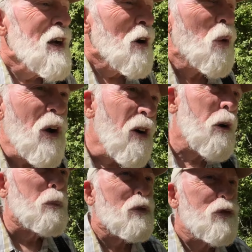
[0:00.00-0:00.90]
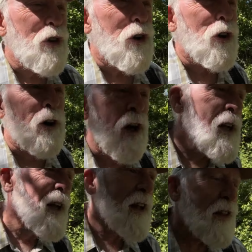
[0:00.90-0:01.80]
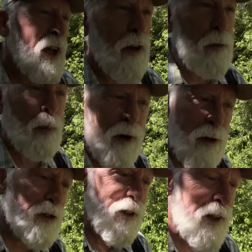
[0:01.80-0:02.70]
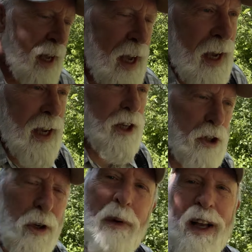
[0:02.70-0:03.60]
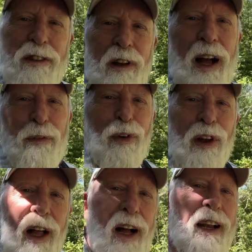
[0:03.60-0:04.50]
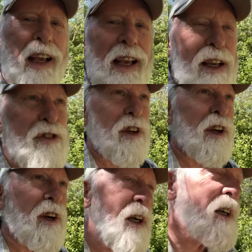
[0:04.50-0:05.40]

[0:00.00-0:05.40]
We ought to prefer the other person. It sure makes life a lot easier.